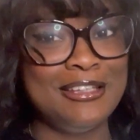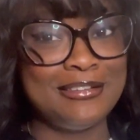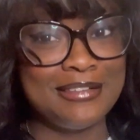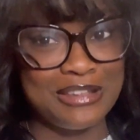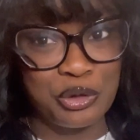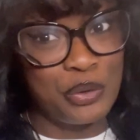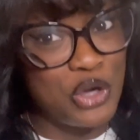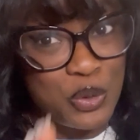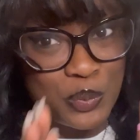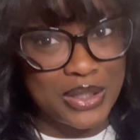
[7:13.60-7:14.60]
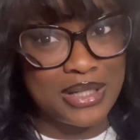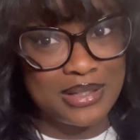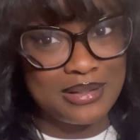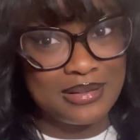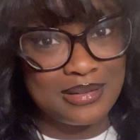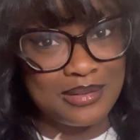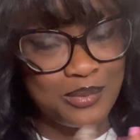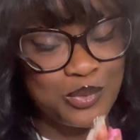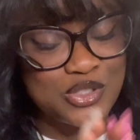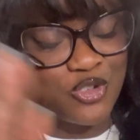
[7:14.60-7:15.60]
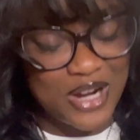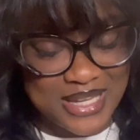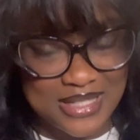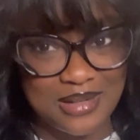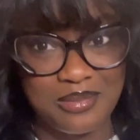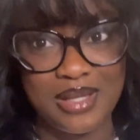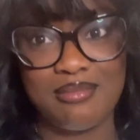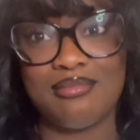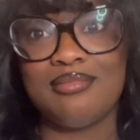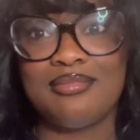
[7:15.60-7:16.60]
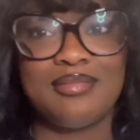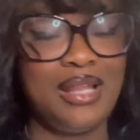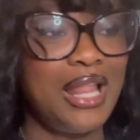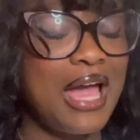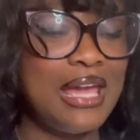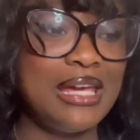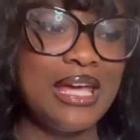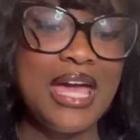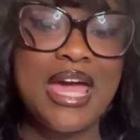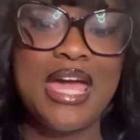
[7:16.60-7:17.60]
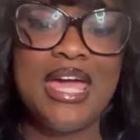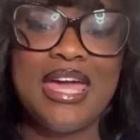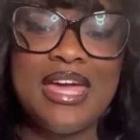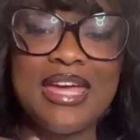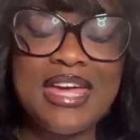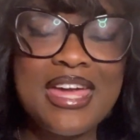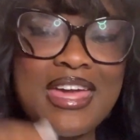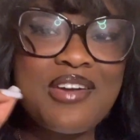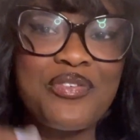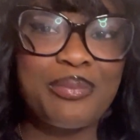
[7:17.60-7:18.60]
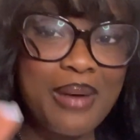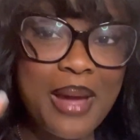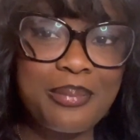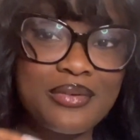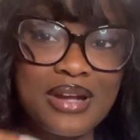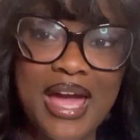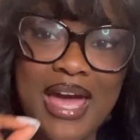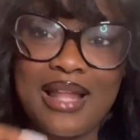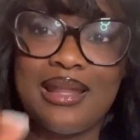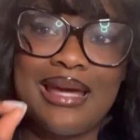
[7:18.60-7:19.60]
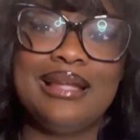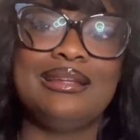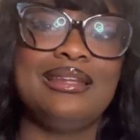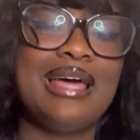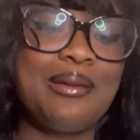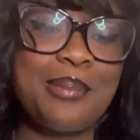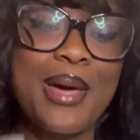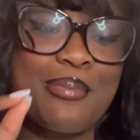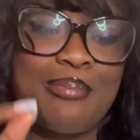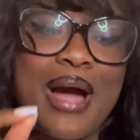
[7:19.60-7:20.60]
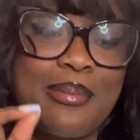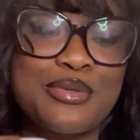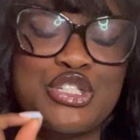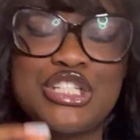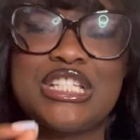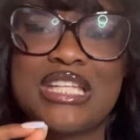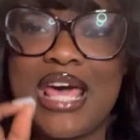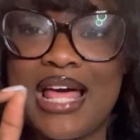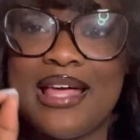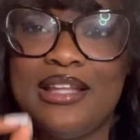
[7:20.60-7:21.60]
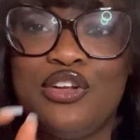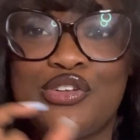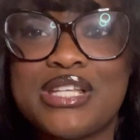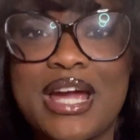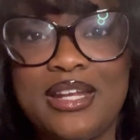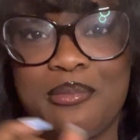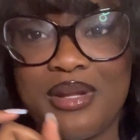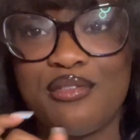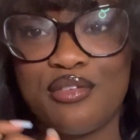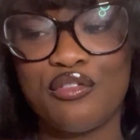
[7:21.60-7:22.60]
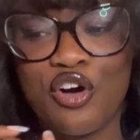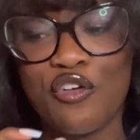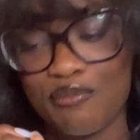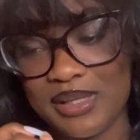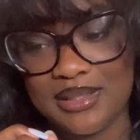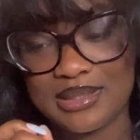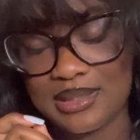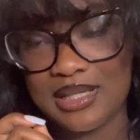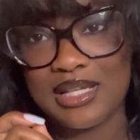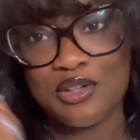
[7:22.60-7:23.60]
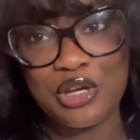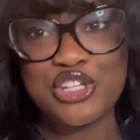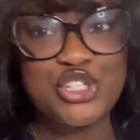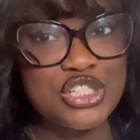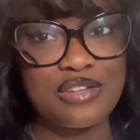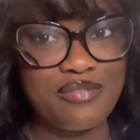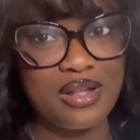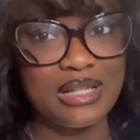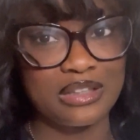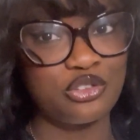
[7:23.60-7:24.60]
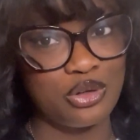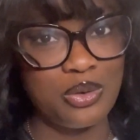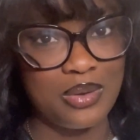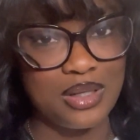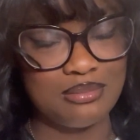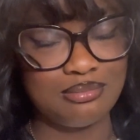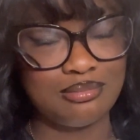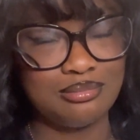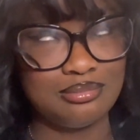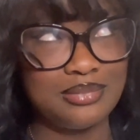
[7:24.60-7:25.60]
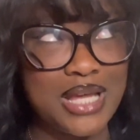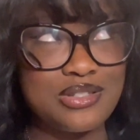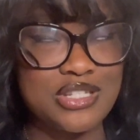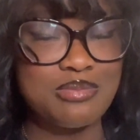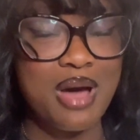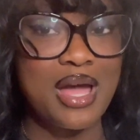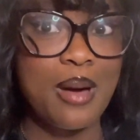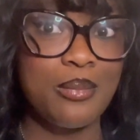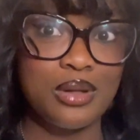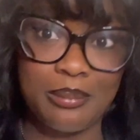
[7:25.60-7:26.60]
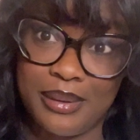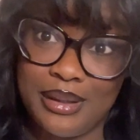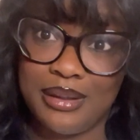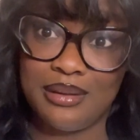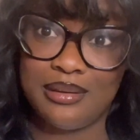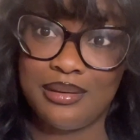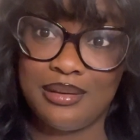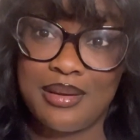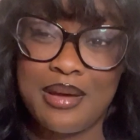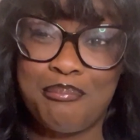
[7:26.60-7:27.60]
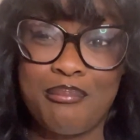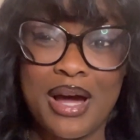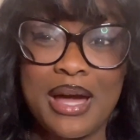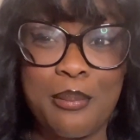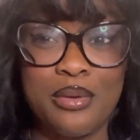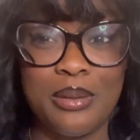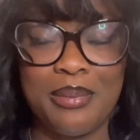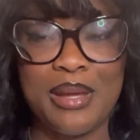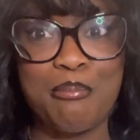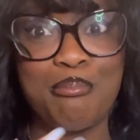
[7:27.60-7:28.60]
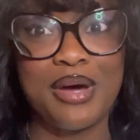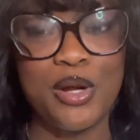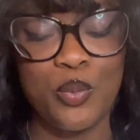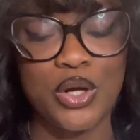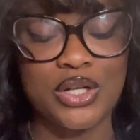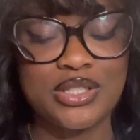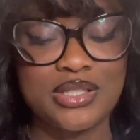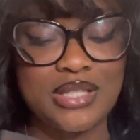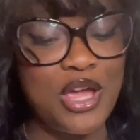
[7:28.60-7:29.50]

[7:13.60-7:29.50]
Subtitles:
the 3-on-1 was crazy to me. Like, if Piper had, Piper should just had a little tiny bit of involvement. It shouldn't have felt like a 3-on-1. That's just my humble opinion. But it works.